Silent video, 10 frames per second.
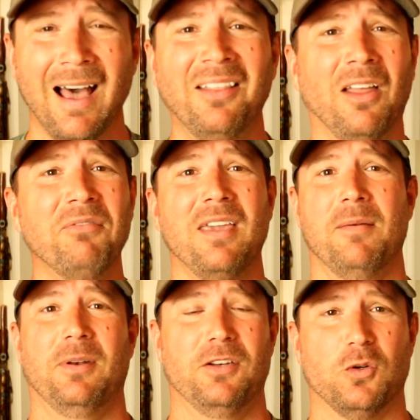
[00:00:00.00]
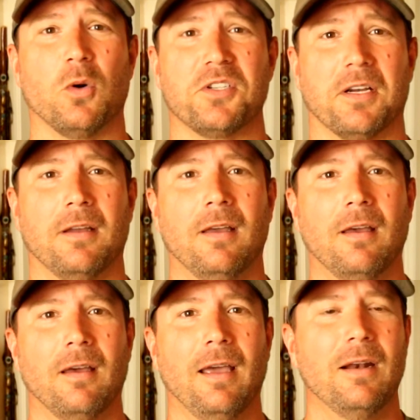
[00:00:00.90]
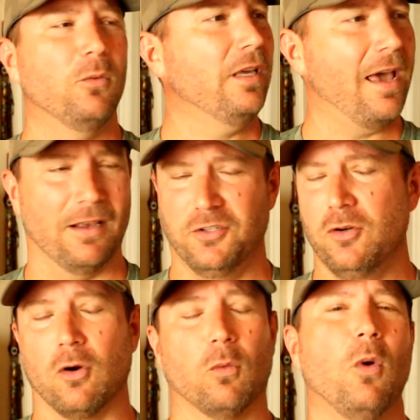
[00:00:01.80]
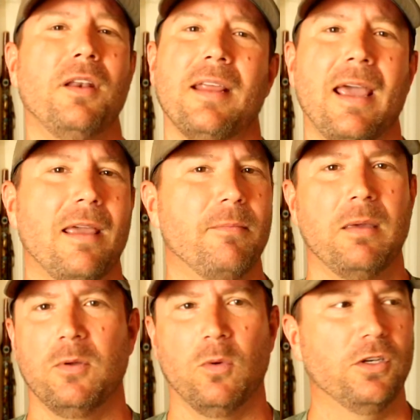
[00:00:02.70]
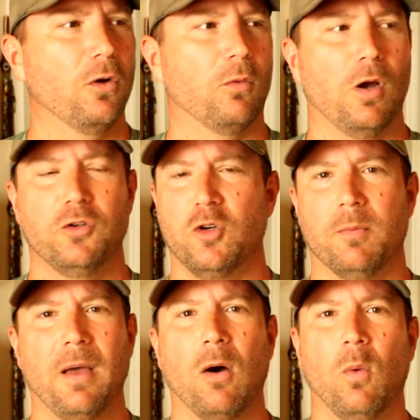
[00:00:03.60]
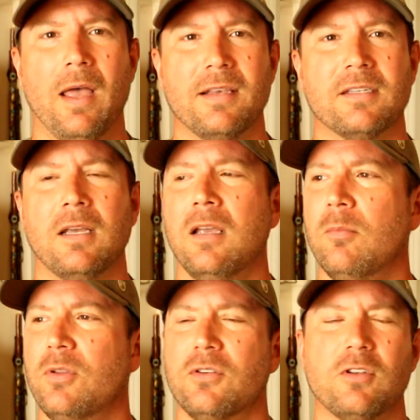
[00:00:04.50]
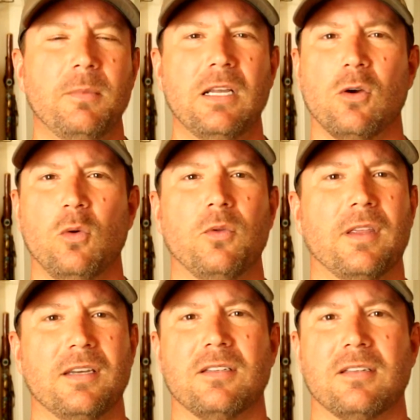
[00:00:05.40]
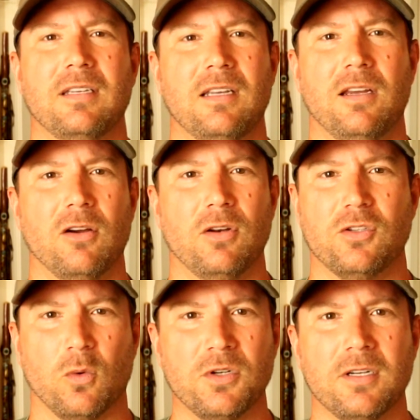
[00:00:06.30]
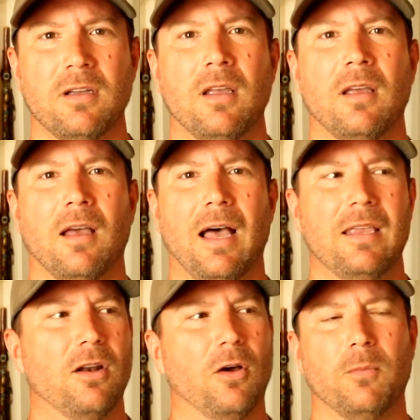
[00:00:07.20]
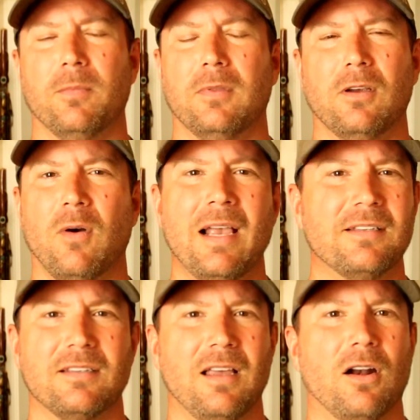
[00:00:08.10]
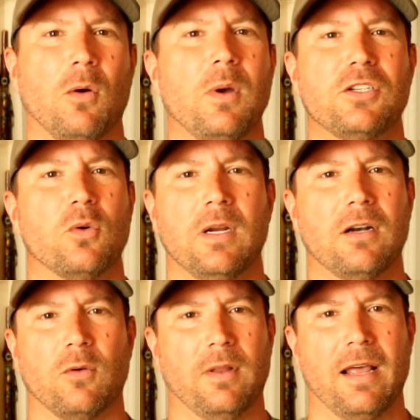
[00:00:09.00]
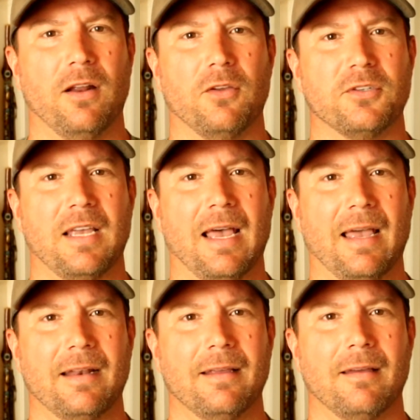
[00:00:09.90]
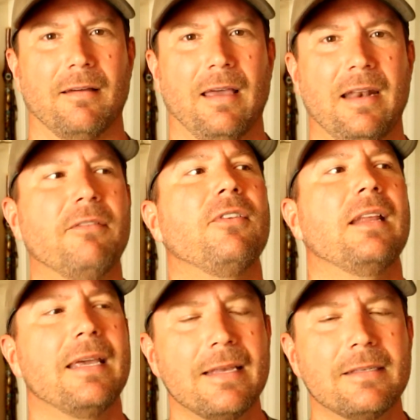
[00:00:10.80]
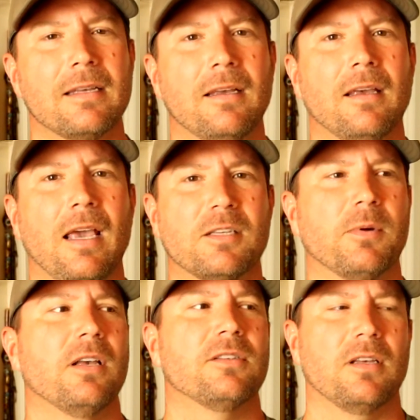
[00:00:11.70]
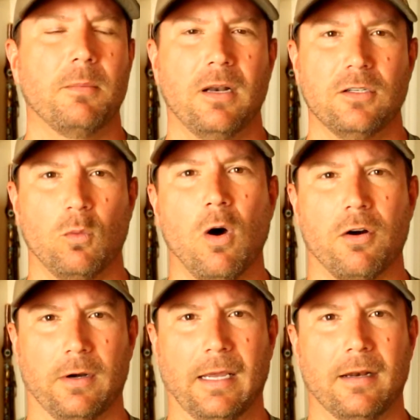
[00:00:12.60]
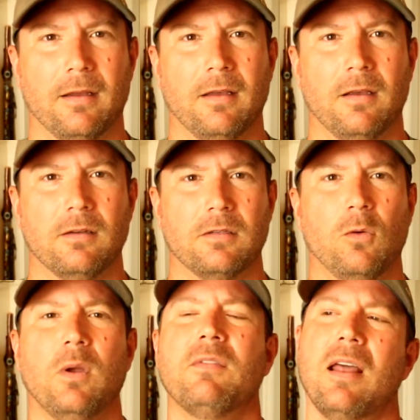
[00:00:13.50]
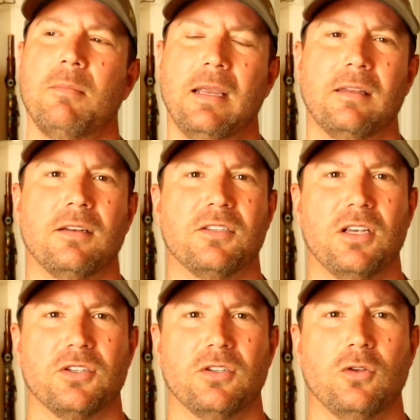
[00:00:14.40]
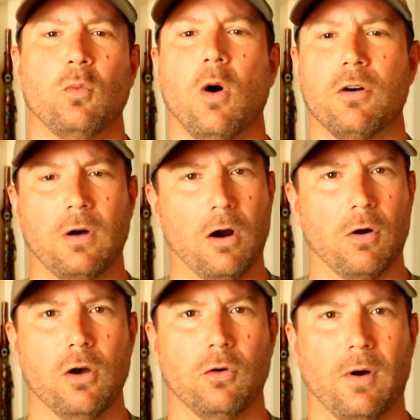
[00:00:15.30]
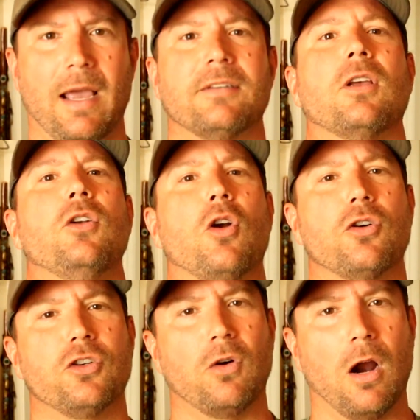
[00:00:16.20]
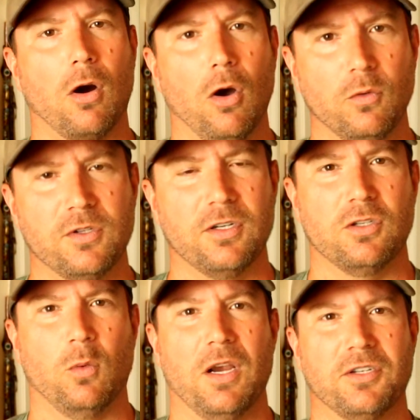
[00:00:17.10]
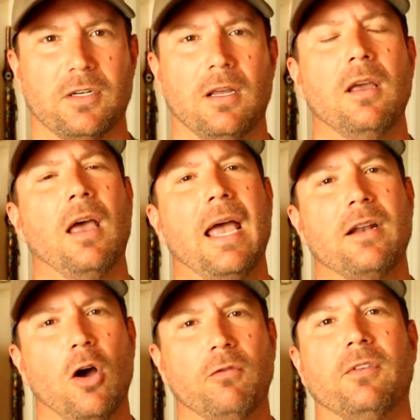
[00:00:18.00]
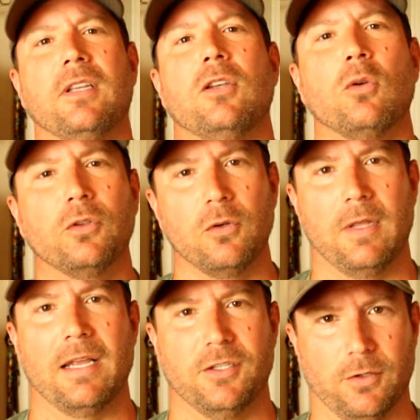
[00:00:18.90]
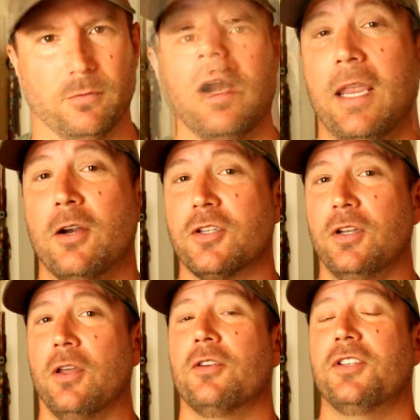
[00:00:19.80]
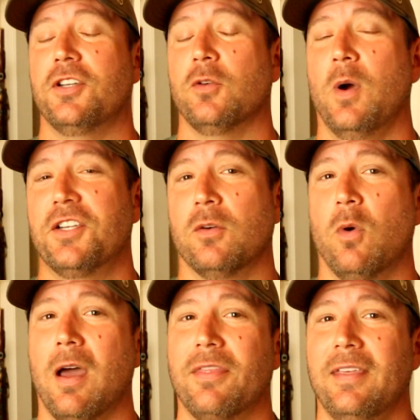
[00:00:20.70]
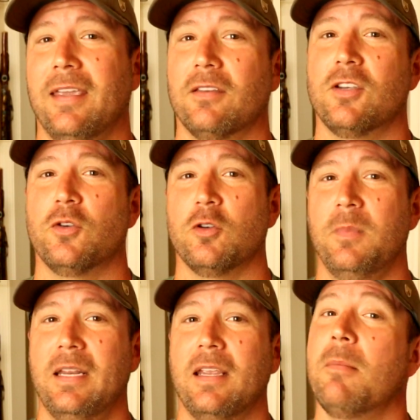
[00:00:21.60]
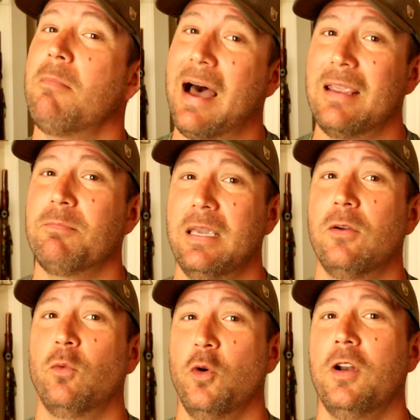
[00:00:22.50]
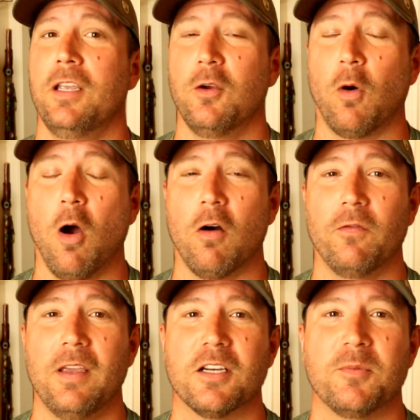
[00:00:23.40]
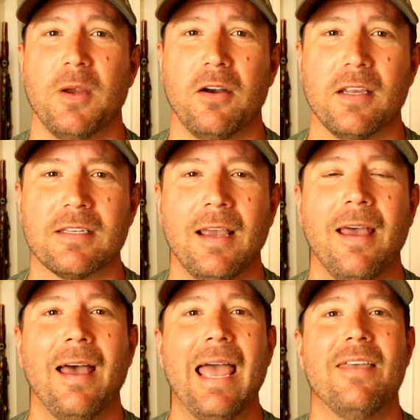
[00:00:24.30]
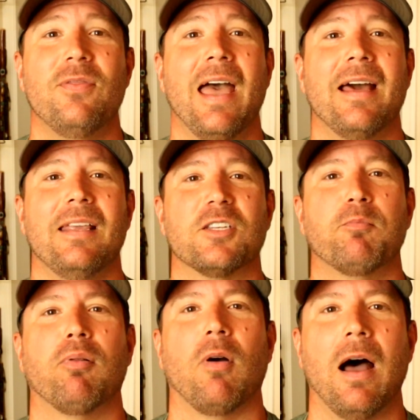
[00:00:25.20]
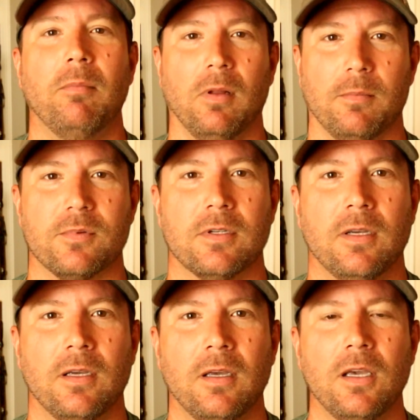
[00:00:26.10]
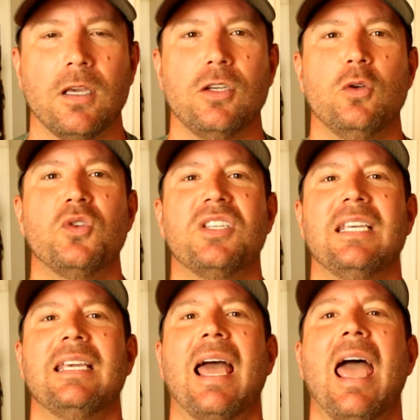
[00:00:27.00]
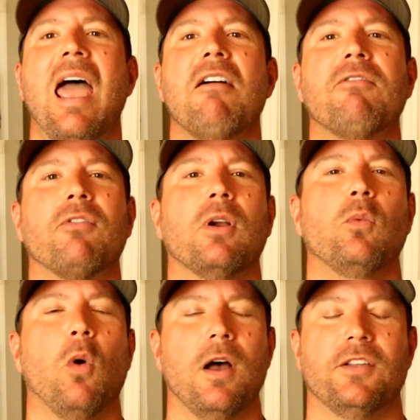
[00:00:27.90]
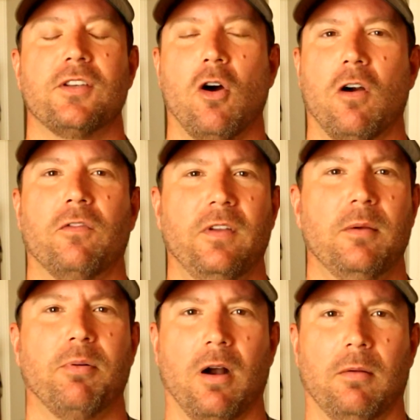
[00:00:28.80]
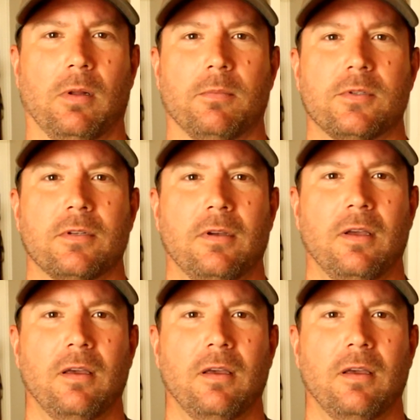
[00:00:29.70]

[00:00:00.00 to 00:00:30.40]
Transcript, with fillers: I love camping in Georgia. And yeah, sure, one day maybe we do a road trip out west, but there's so many cool things to see here in Georgia you know, the grass is not always greener on that other side. And if it is, it's because somebody's watering it. So we've kind of made the decision to water our own grass, nurture our own situation, and hopefully you'll do that too. All right, here's another situation where I think social media might be ruining your RV experience, and that is problems. You see everyone's RV problems.